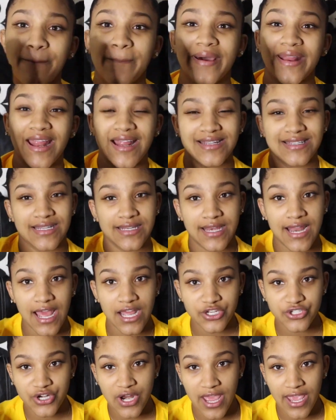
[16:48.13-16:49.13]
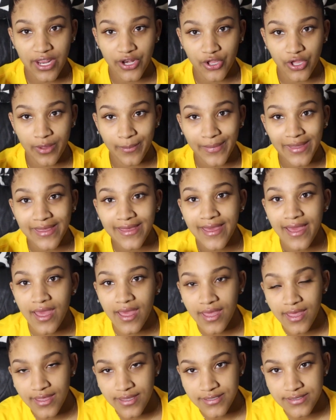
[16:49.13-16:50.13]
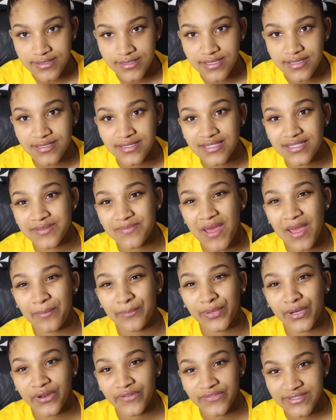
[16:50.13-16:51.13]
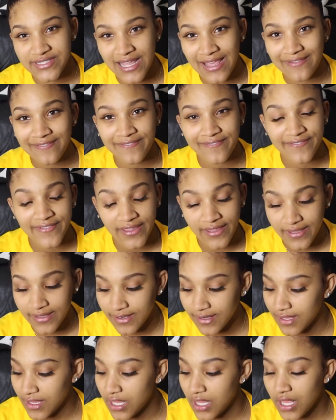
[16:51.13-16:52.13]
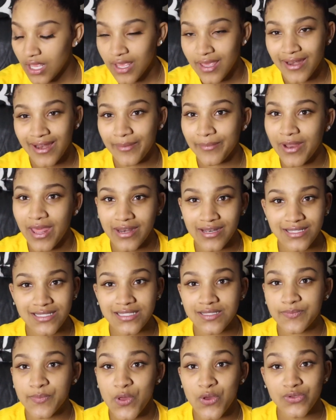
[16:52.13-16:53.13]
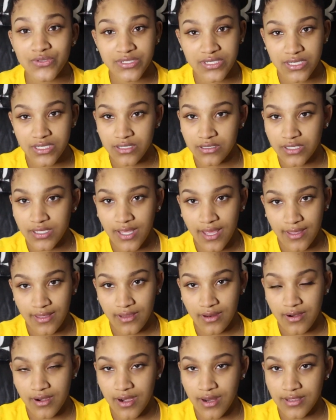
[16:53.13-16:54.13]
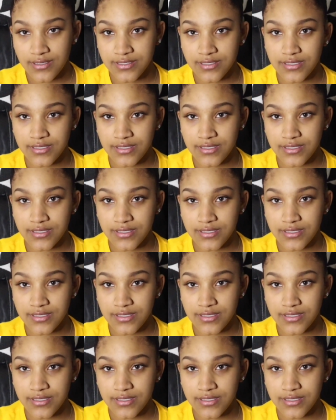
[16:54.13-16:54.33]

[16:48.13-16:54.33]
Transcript: But I did not try it on because this is my birthday fit. And I'm not exposing it yet, alright?